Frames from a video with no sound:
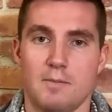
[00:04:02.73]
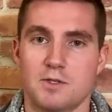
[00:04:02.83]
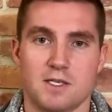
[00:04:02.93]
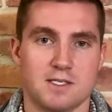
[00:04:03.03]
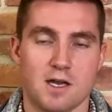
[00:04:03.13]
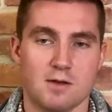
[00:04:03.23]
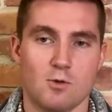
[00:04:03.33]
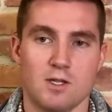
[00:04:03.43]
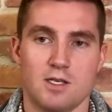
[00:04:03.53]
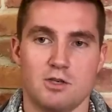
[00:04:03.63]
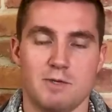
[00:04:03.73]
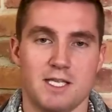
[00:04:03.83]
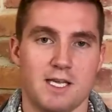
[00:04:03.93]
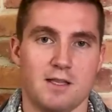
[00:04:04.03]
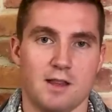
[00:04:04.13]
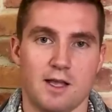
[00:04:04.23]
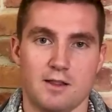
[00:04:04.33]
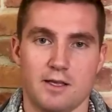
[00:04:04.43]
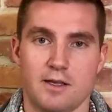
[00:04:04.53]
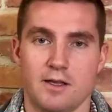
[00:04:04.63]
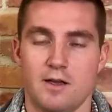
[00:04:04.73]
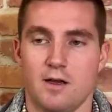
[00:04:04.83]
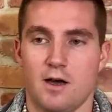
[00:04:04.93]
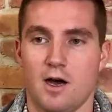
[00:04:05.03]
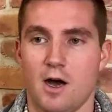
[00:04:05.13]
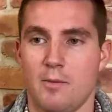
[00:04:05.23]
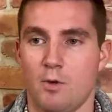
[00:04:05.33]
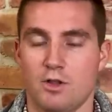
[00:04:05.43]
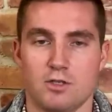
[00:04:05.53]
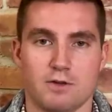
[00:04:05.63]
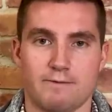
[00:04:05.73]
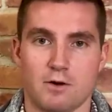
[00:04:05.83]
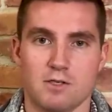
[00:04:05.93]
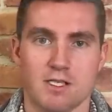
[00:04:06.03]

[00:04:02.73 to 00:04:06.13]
So it's not one that should be taken lightly. Whether it's your first